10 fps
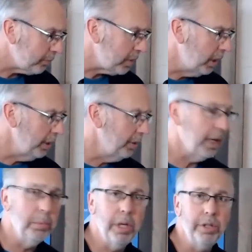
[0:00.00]
the
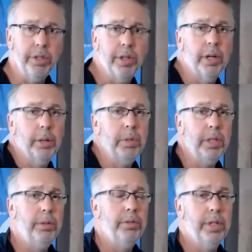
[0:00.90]
vibration therapy
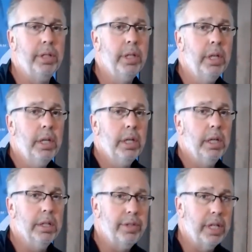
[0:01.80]
using
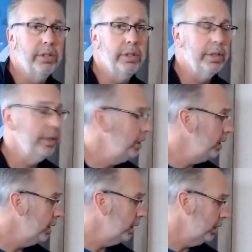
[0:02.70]
essentially
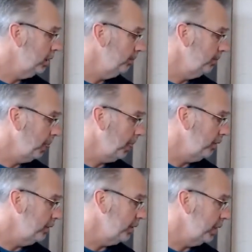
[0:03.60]

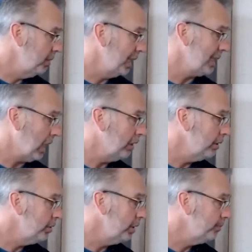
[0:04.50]
the same
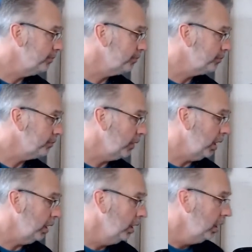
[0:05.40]
technology,
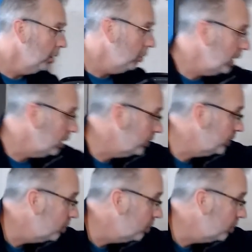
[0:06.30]
okay? What else?